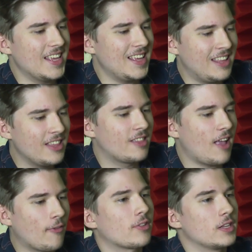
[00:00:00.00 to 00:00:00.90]
he's
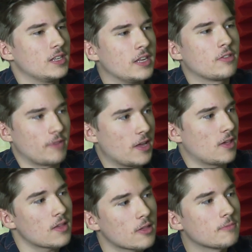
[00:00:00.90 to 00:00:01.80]

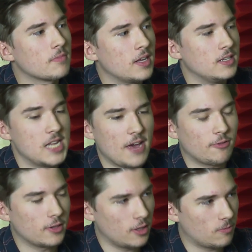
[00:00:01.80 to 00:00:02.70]
racist. He
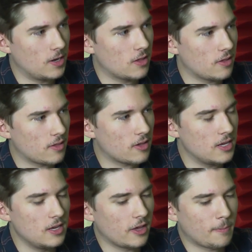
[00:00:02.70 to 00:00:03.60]
definitely is racist.
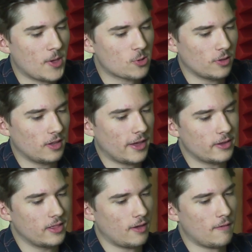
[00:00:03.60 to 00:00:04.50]
He, especially
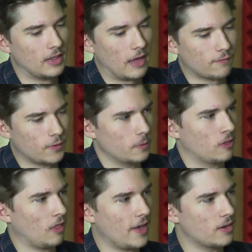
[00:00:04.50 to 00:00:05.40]
like in that
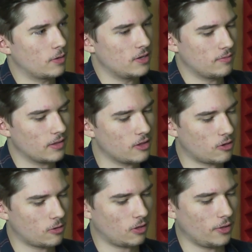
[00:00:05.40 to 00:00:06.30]
first like where he really
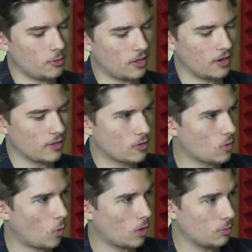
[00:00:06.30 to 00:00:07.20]
starts to lose it in the
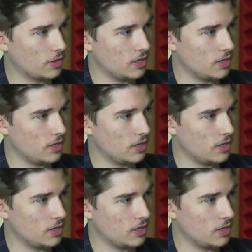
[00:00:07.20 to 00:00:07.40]
store with